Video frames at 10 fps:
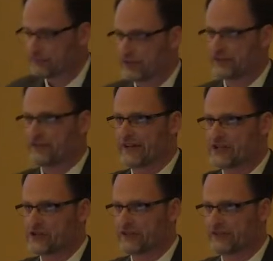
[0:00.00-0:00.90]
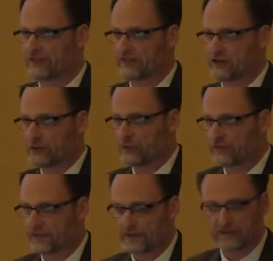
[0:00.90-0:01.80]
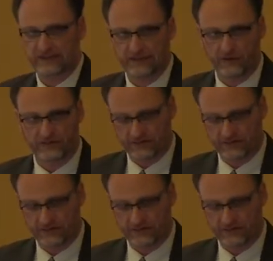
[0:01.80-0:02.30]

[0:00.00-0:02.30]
preservationists used their skills